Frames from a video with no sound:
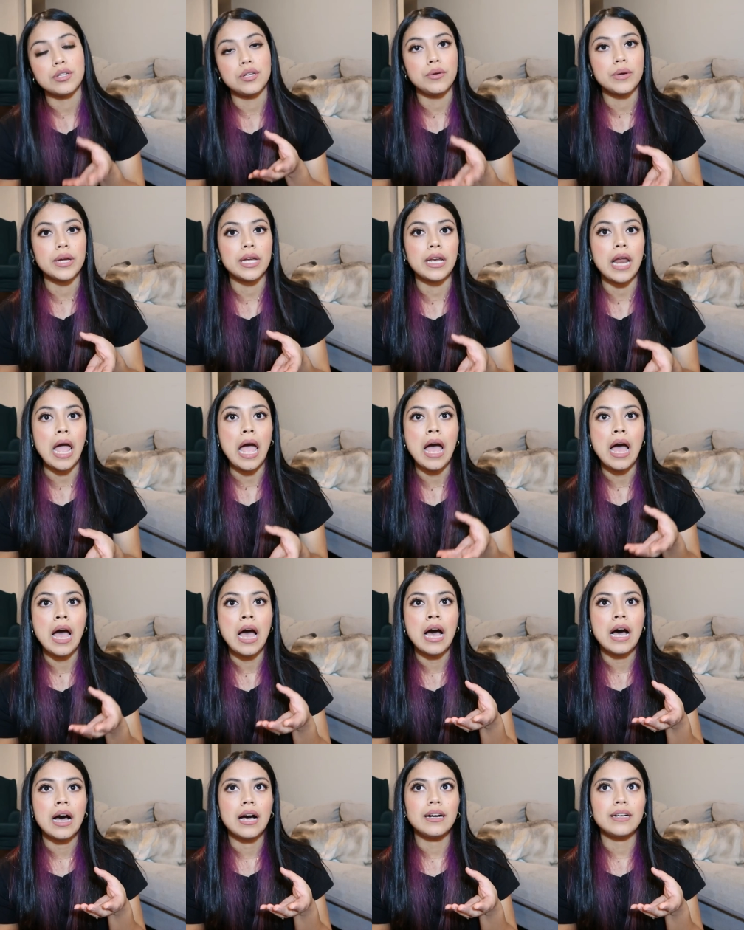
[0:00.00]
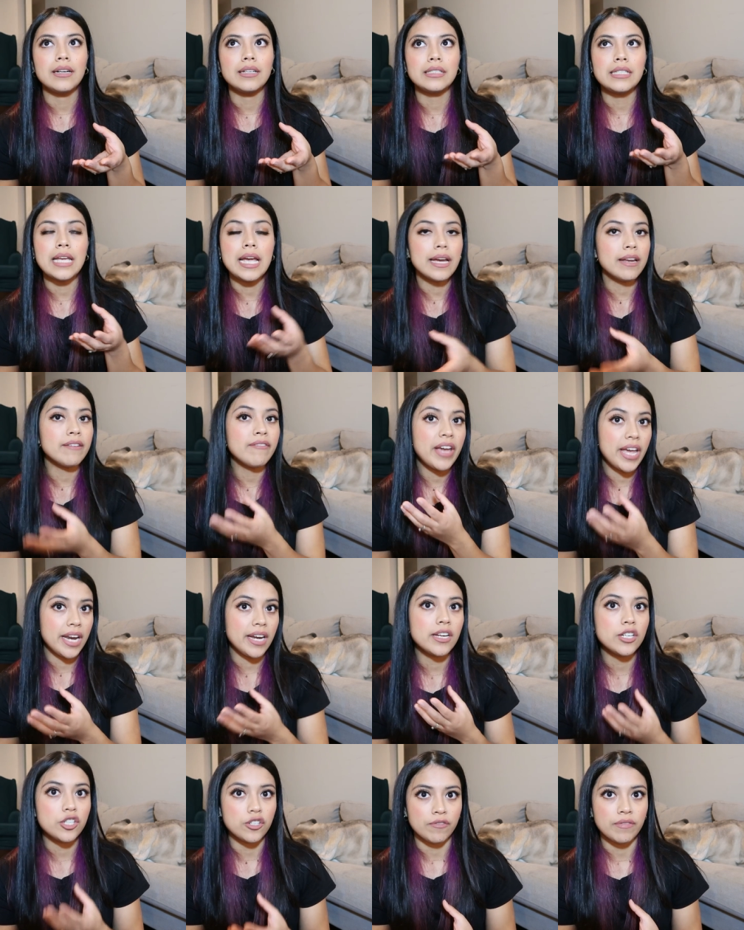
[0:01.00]
so you can take
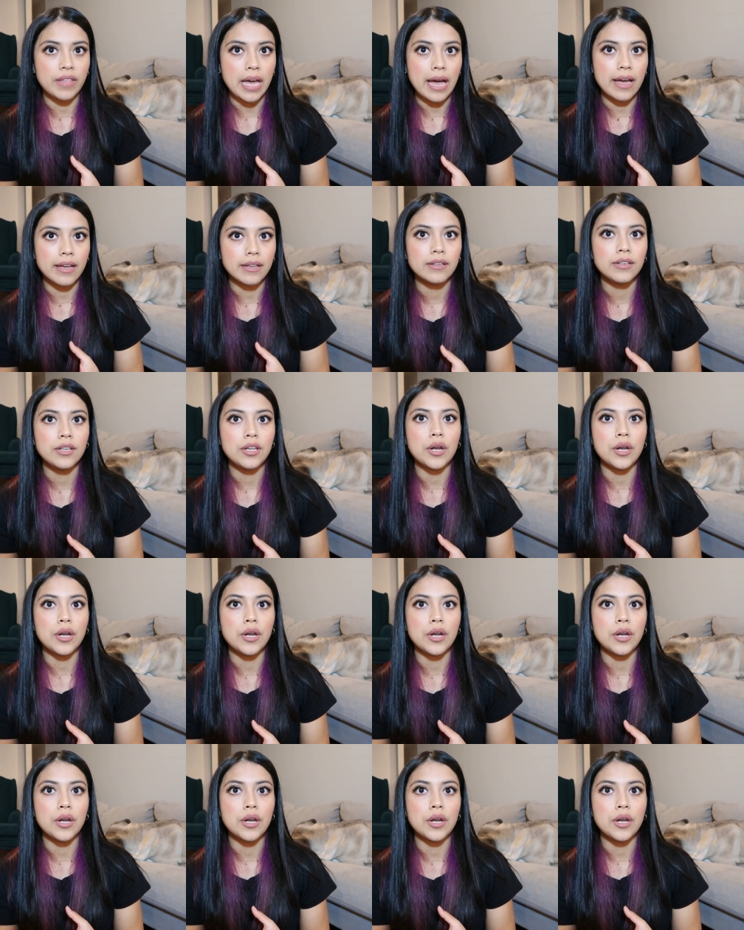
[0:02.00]
advantage of that,